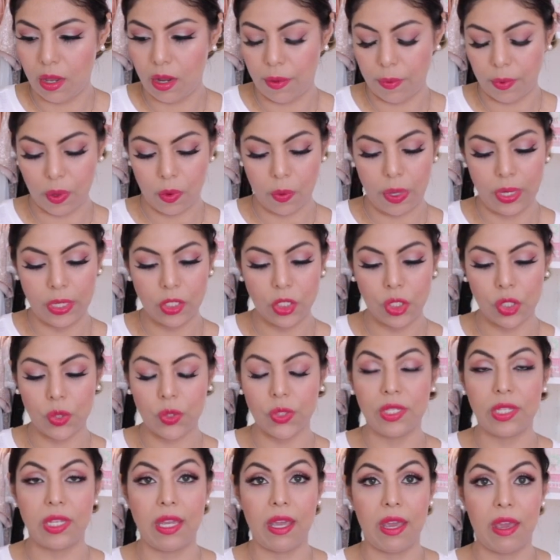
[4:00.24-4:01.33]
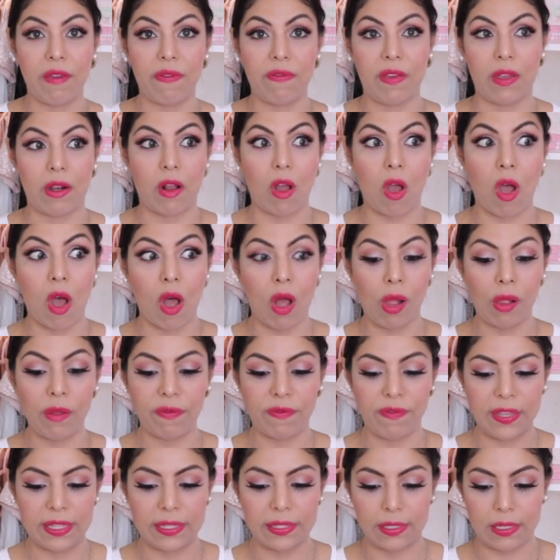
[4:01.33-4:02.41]
I'm going to see if it all
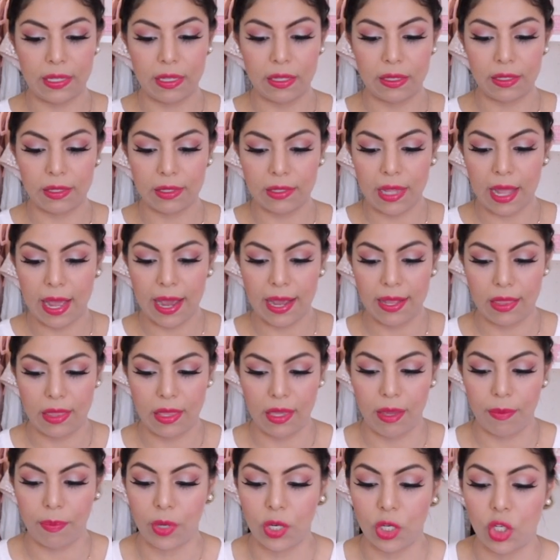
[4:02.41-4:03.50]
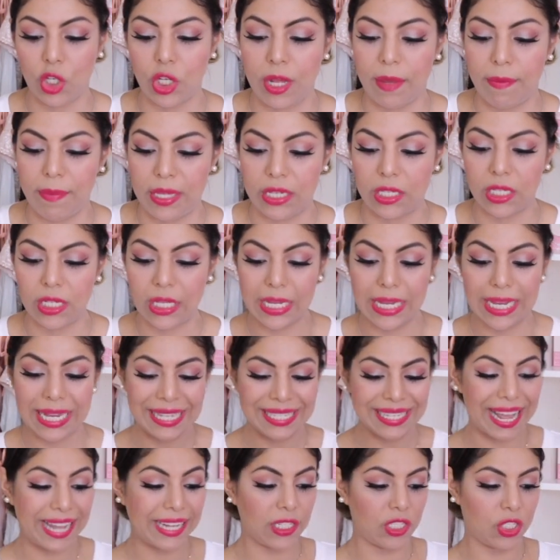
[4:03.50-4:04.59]
fits inside the Pichette
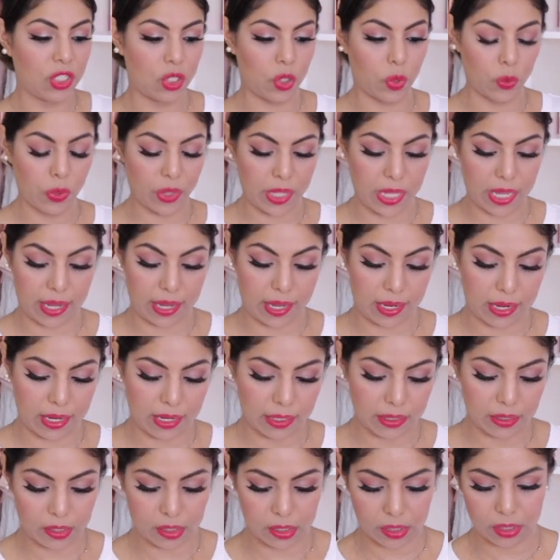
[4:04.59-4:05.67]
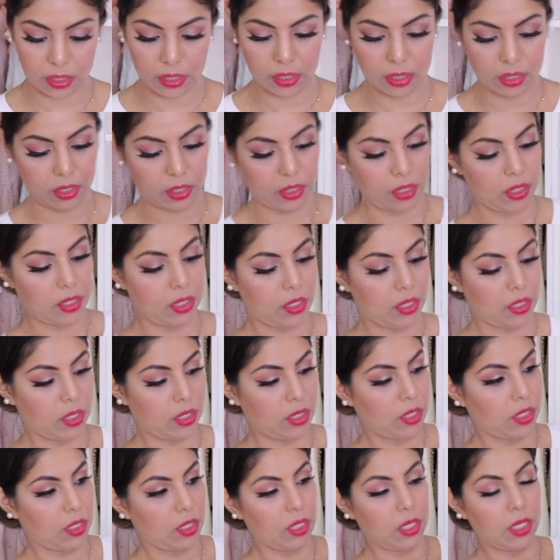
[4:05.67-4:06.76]
Matisse. I don't think it is.
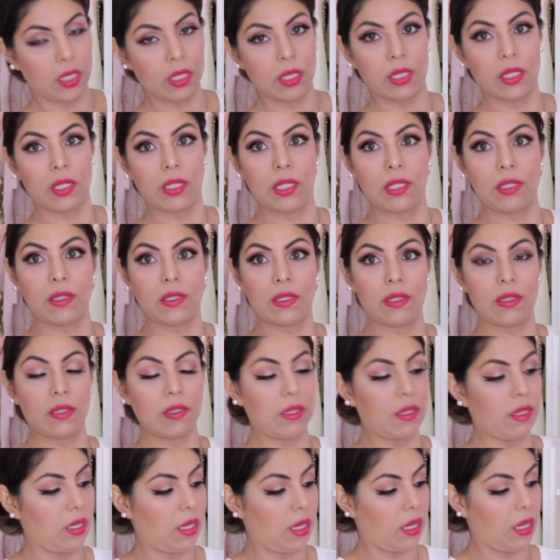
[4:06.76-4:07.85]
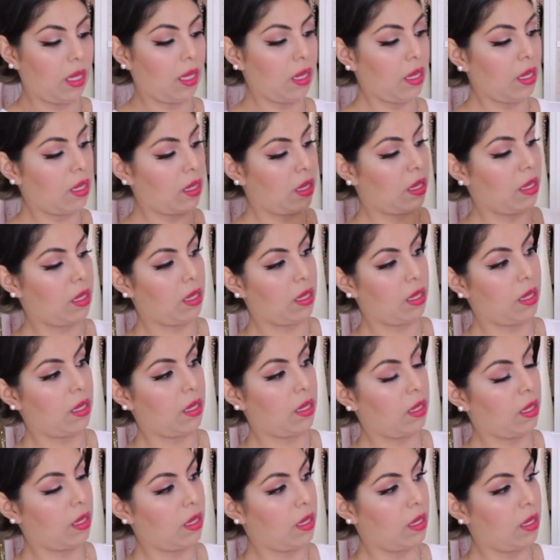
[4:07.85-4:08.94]
This is the
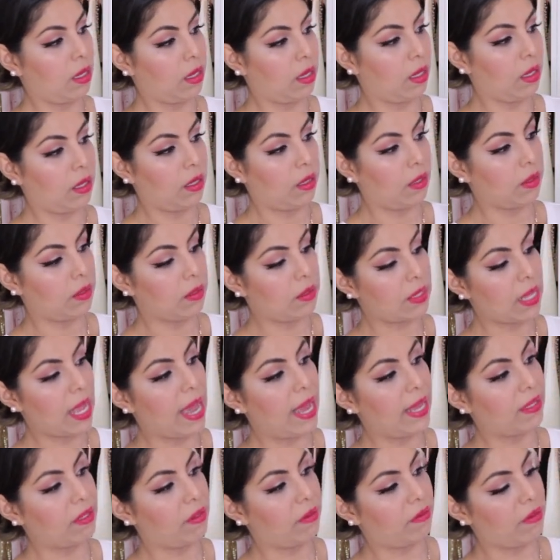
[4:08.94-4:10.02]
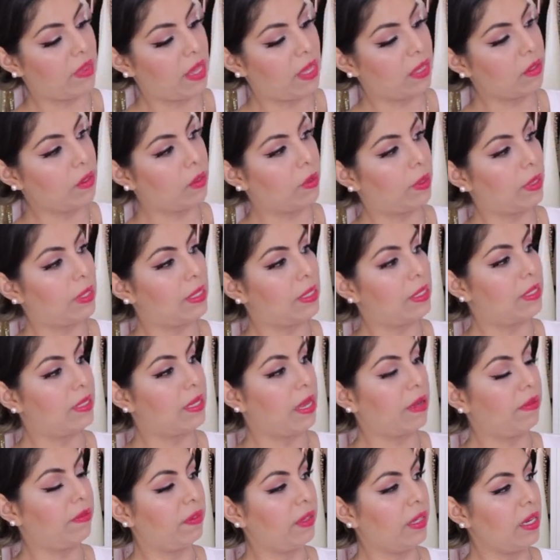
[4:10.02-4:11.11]
size of this, so it's
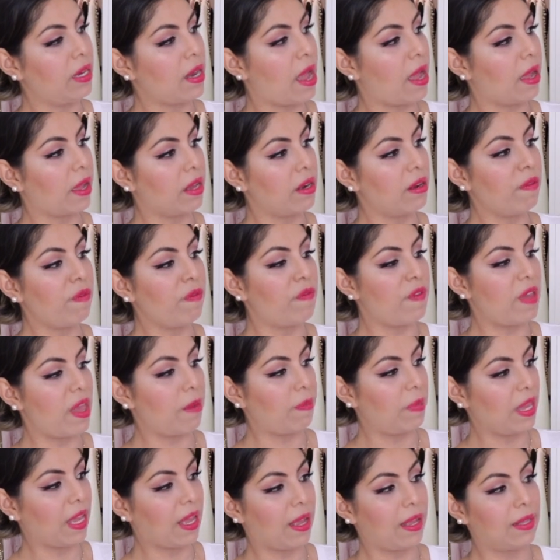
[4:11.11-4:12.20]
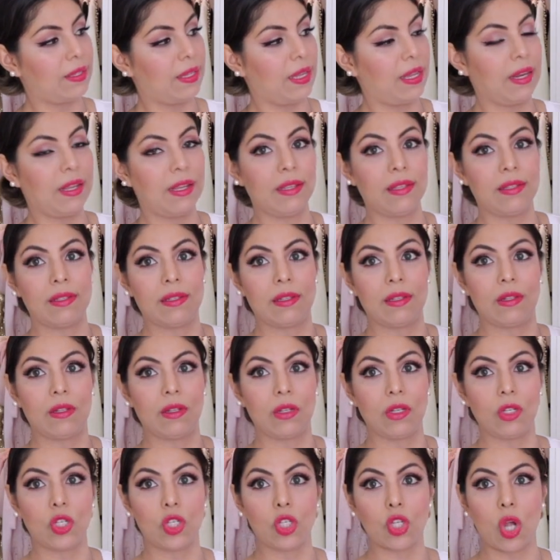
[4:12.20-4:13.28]
definitely not going to fit because it is
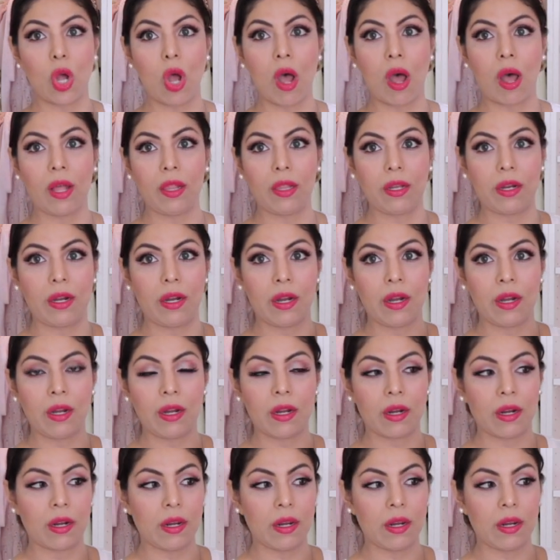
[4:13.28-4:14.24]
taller